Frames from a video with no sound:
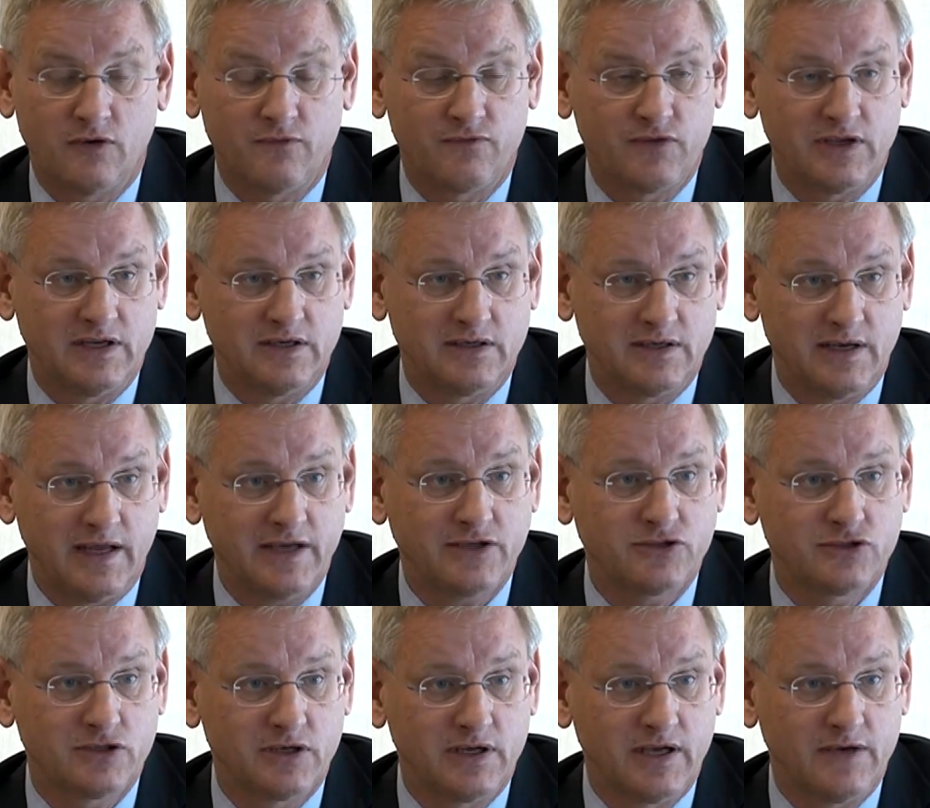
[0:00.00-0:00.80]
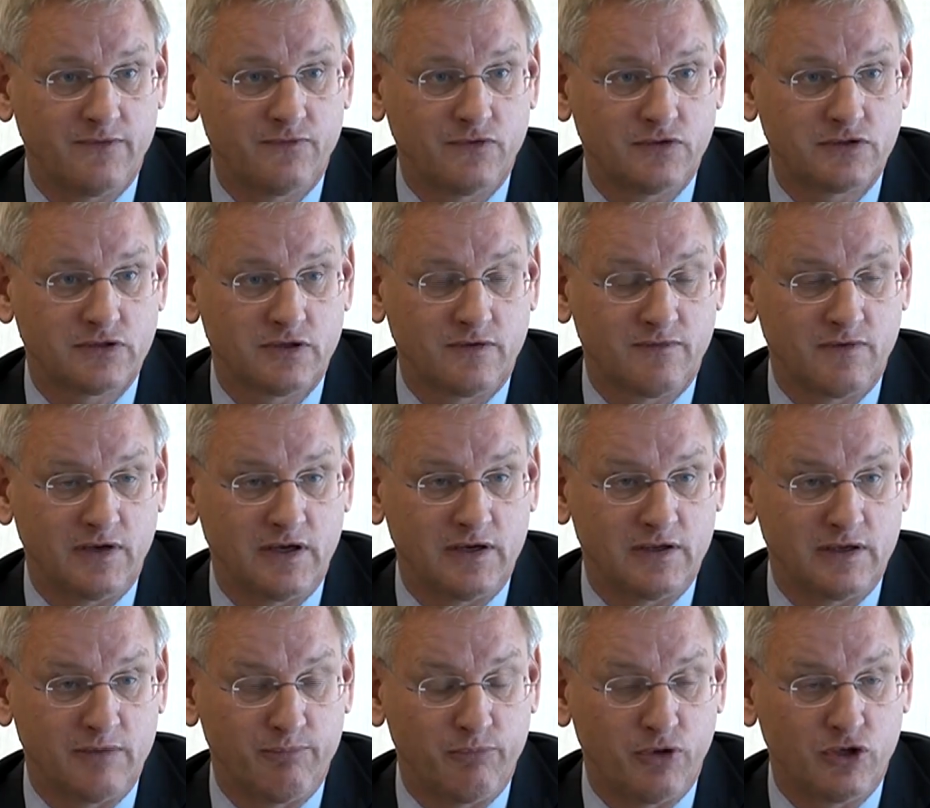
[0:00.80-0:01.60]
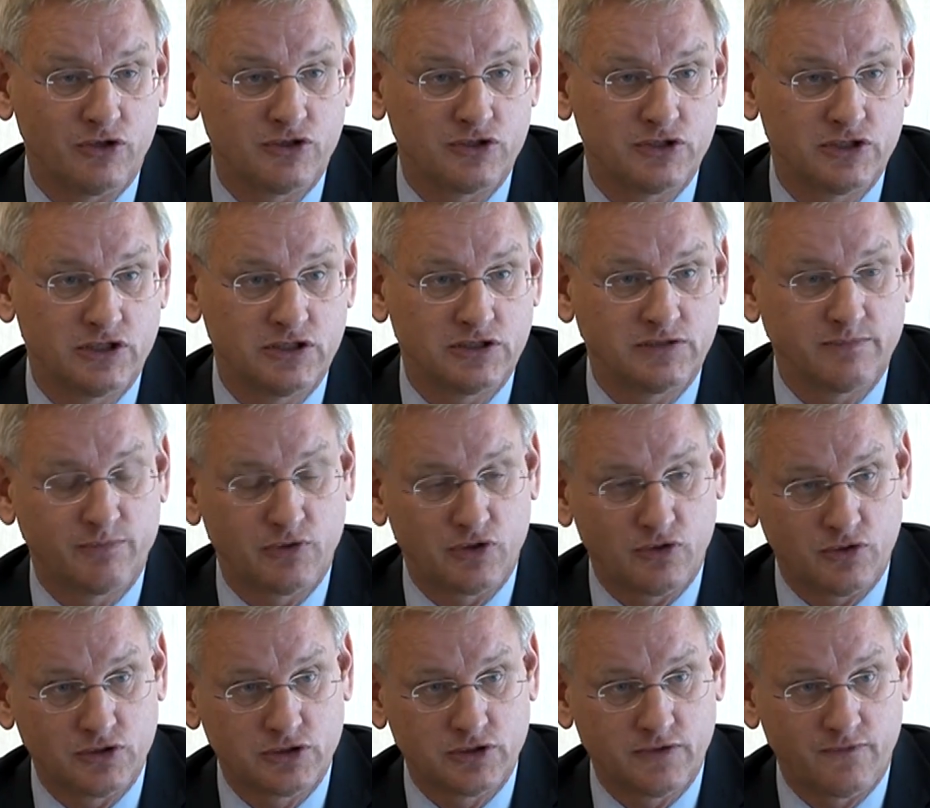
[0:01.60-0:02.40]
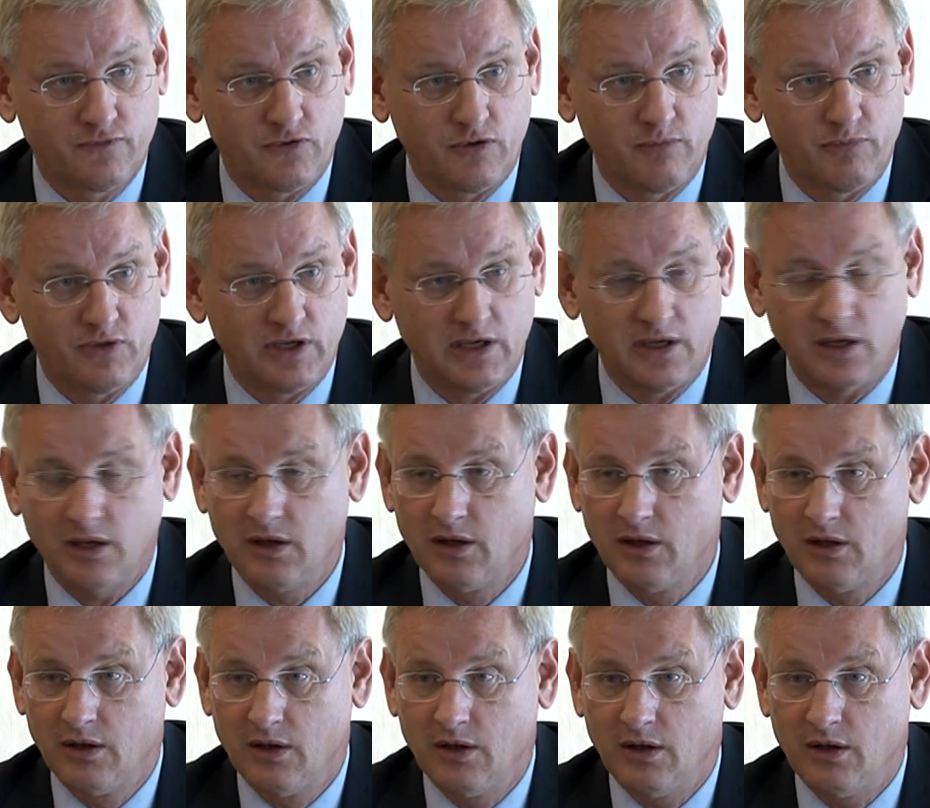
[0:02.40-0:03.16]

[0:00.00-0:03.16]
of the intellectual efforts of developing policies, but also from the